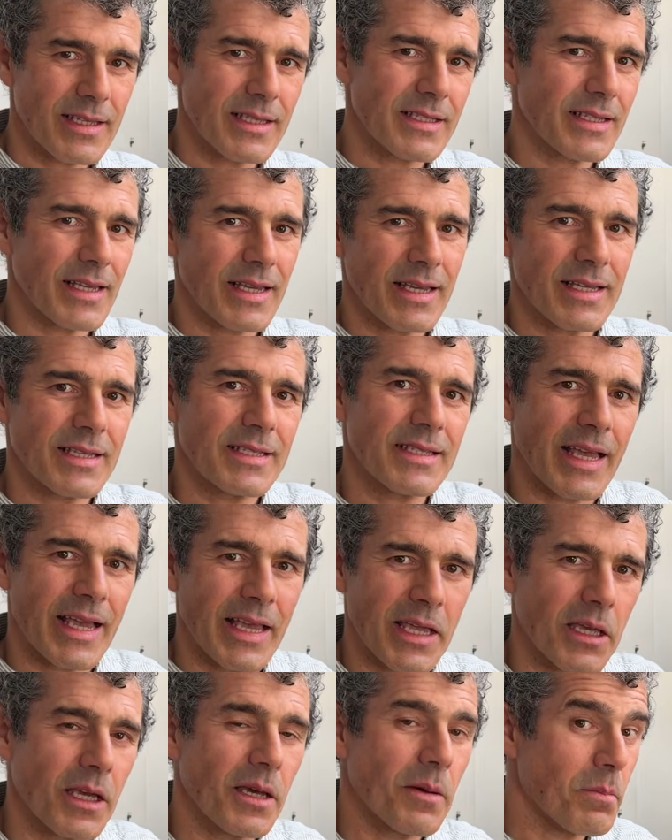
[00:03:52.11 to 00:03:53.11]
This is
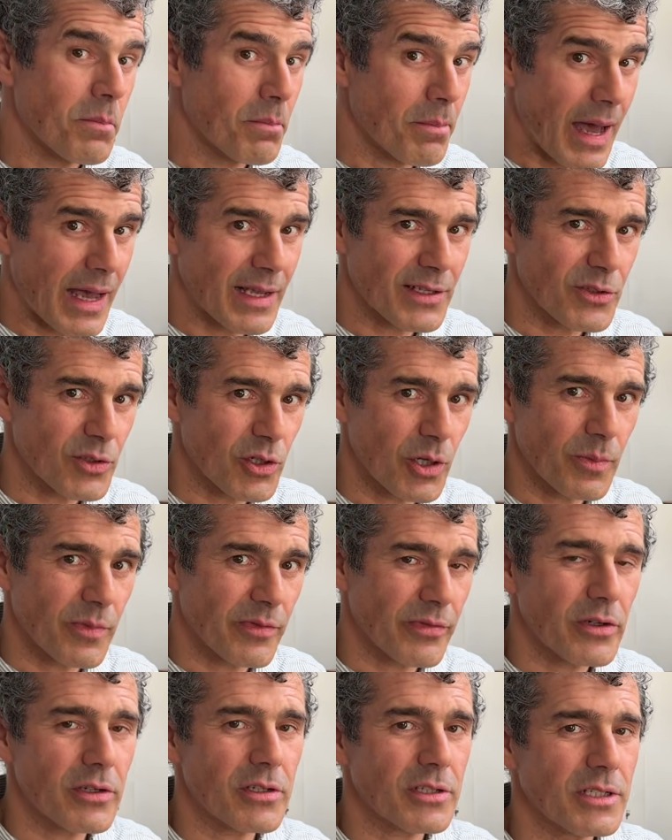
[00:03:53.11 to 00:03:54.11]
a mass drop
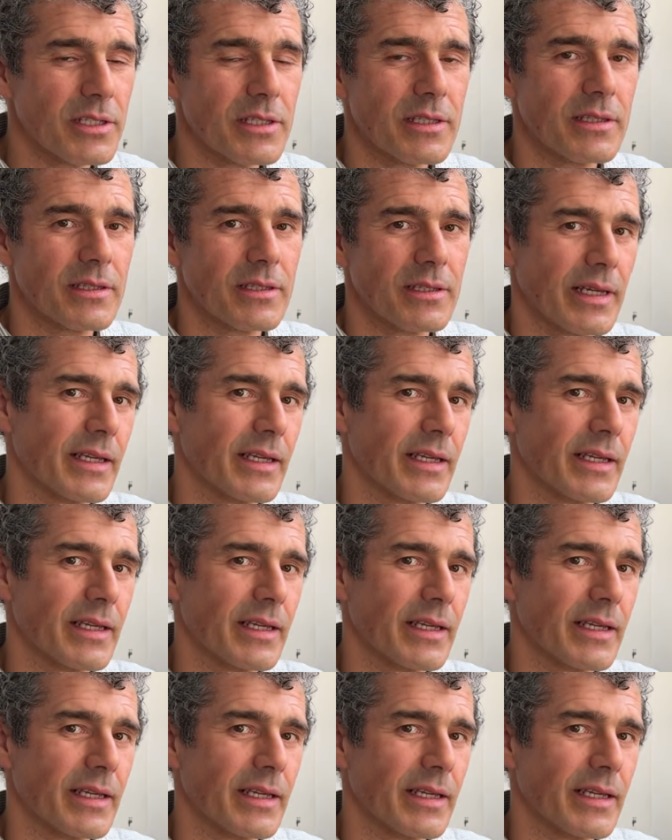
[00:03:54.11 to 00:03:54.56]
version.